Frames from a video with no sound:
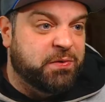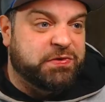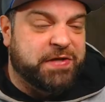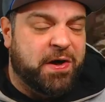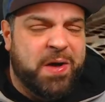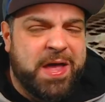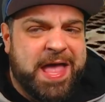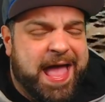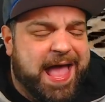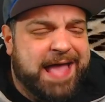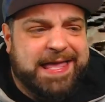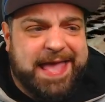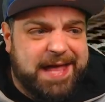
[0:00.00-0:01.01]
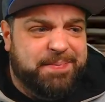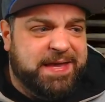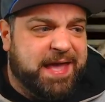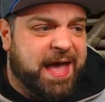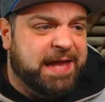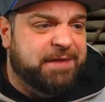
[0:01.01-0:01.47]
So it can be
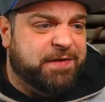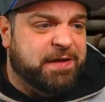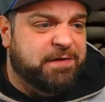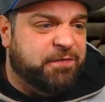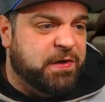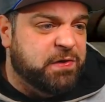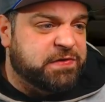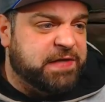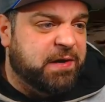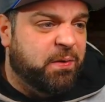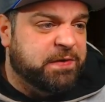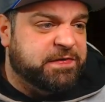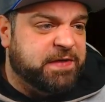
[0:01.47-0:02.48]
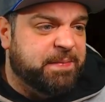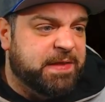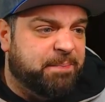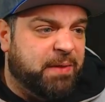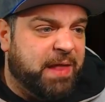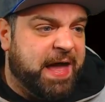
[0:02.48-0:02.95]
kind of confusing with some of
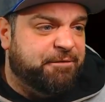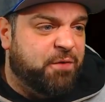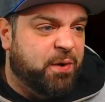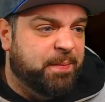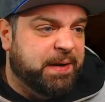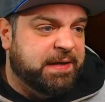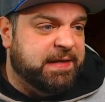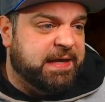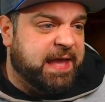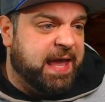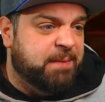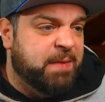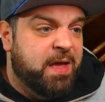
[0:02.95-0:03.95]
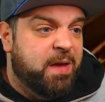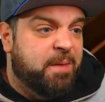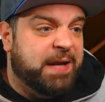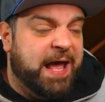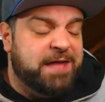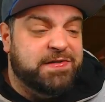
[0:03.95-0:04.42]
the platforming in the game,
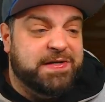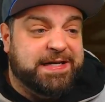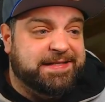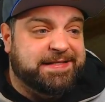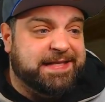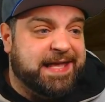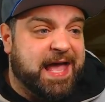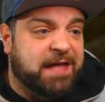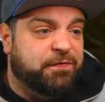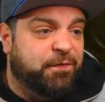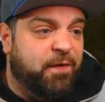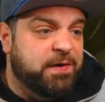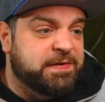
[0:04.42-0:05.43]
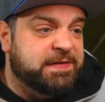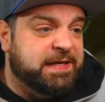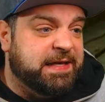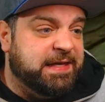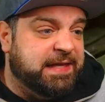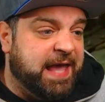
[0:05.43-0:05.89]
but as you can see, as far as the
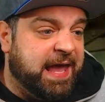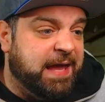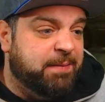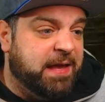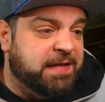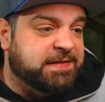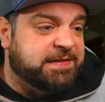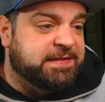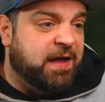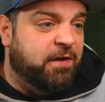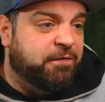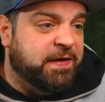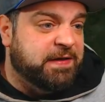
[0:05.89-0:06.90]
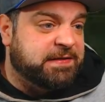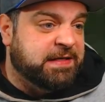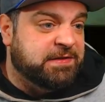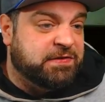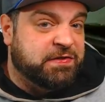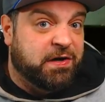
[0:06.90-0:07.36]
game itself is
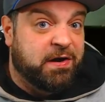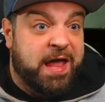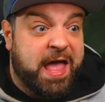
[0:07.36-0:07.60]
concerned,